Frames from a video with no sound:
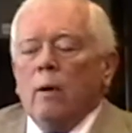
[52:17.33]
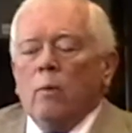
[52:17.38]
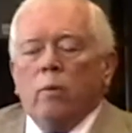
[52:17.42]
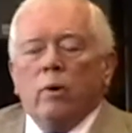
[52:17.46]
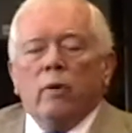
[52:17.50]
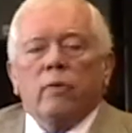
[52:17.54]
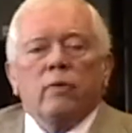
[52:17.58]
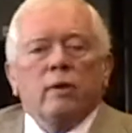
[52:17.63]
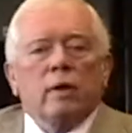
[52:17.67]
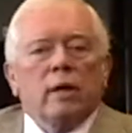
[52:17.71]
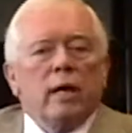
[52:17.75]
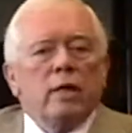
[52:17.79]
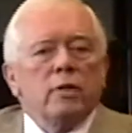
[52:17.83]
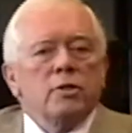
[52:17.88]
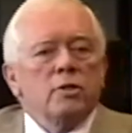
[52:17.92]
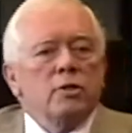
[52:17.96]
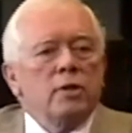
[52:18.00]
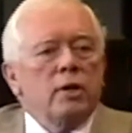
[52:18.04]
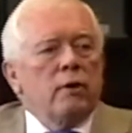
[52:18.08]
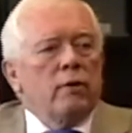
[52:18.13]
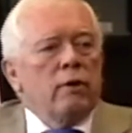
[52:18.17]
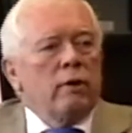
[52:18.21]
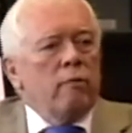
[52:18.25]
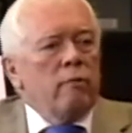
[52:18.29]
with the
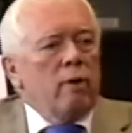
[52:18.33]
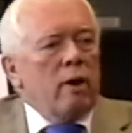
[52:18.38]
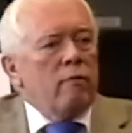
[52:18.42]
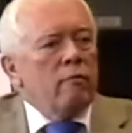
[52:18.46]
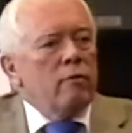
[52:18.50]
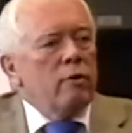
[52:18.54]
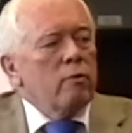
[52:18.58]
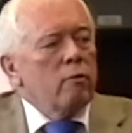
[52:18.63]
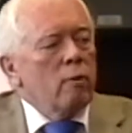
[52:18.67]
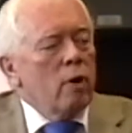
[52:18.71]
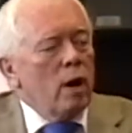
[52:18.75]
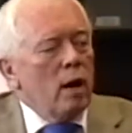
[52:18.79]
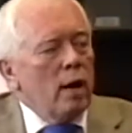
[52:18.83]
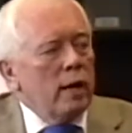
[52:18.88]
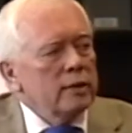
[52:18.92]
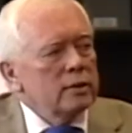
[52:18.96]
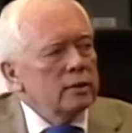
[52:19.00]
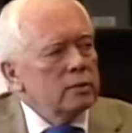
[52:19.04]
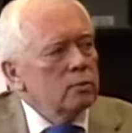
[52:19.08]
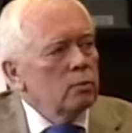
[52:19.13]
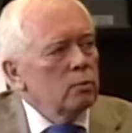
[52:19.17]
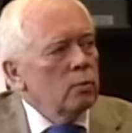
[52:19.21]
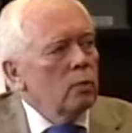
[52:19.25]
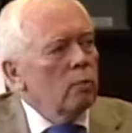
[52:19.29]
legendary Reverend Rice.
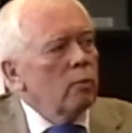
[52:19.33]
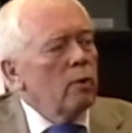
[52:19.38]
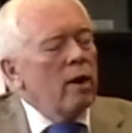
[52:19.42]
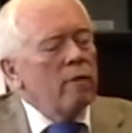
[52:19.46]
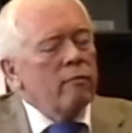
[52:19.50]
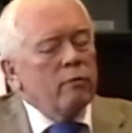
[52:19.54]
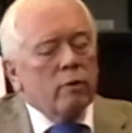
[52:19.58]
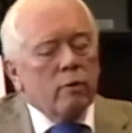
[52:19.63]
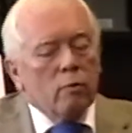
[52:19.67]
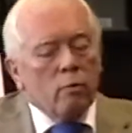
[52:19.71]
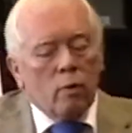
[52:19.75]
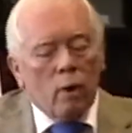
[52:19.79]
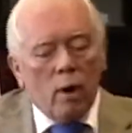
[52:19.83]
Reverend